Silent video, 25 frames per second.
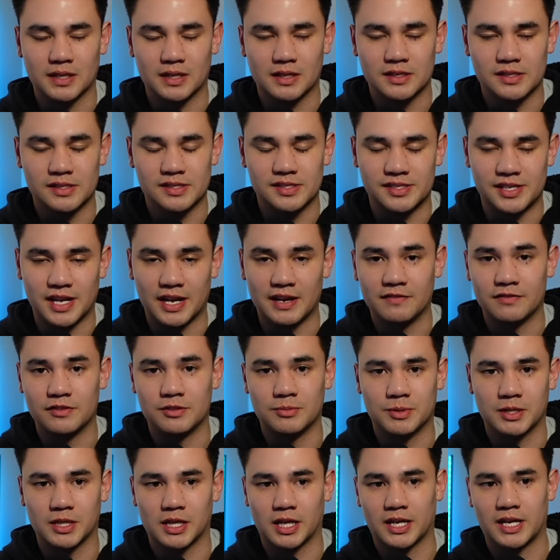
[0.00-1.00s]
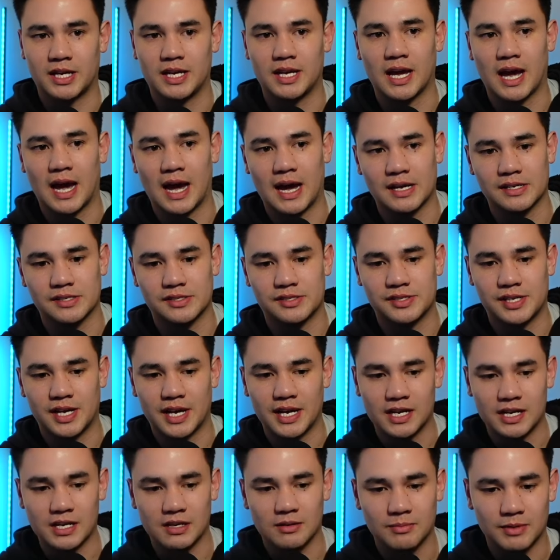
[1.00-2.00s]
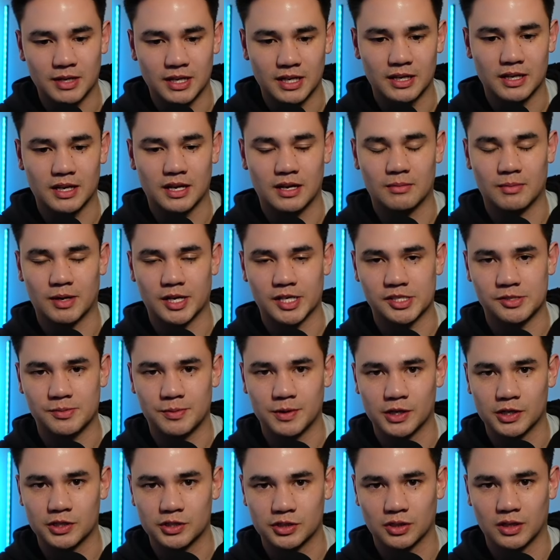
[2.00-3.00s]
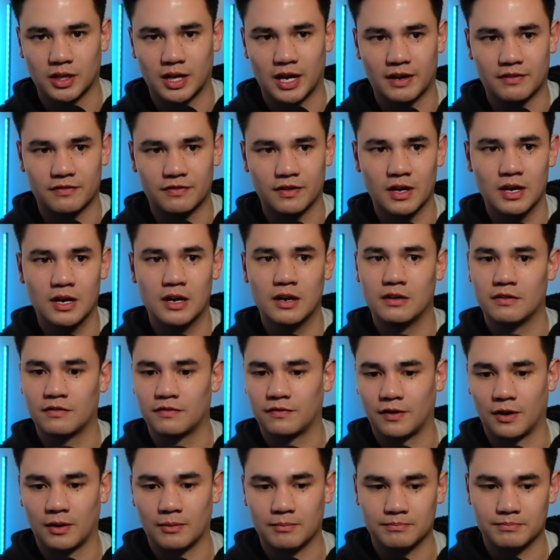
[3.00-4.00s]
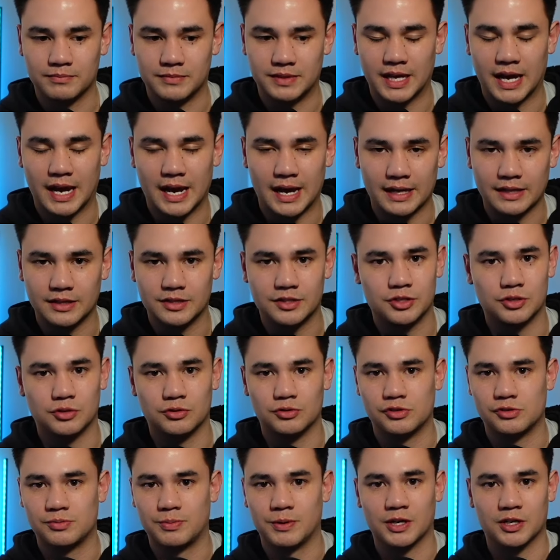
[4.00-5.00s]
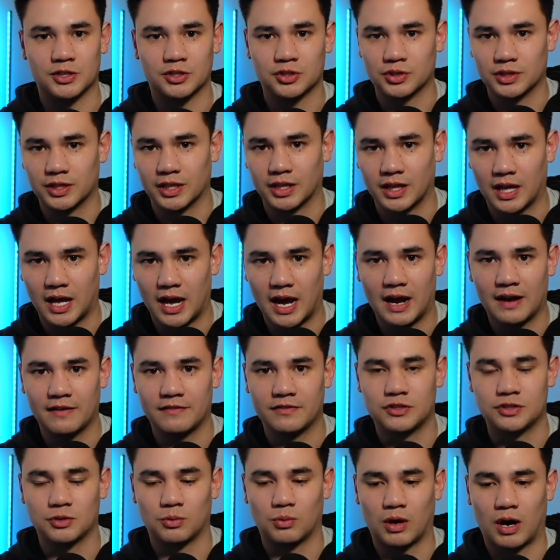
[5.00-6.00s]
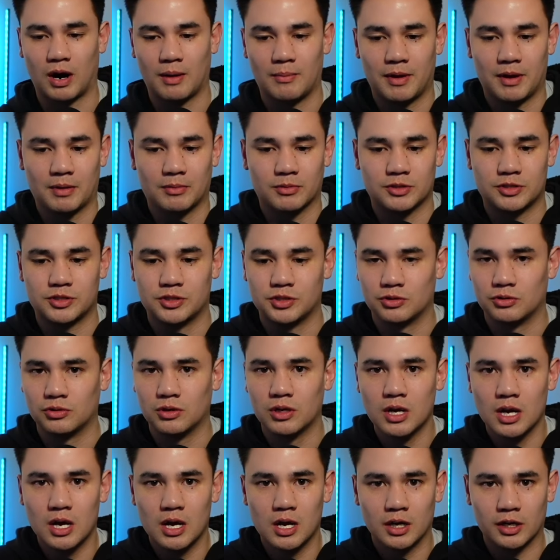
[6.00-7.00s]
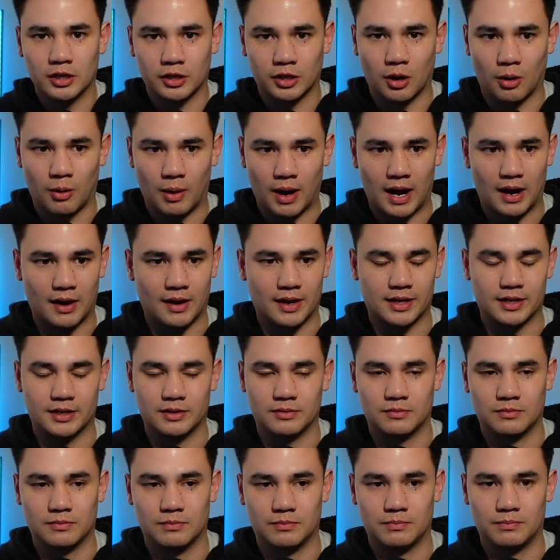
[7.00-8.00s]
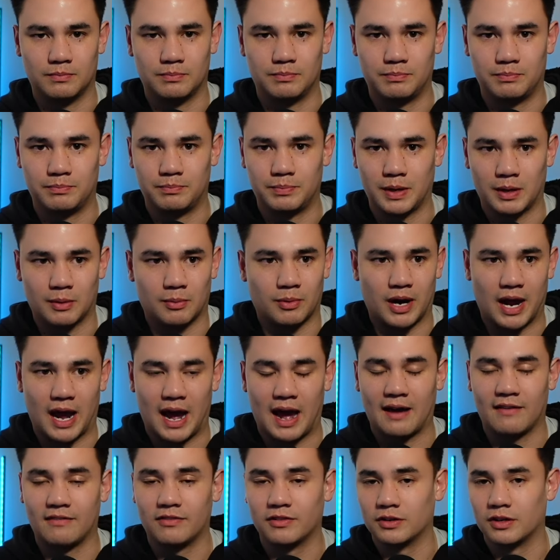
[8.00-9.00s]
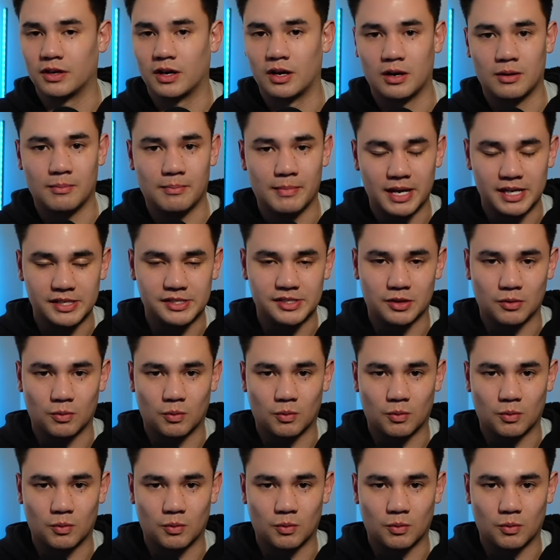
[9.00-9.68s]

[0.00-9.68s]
saved me like he has taken me in my spiritual life from dead to spiritually alive to where i'm able to go out and be able to have a, an amazing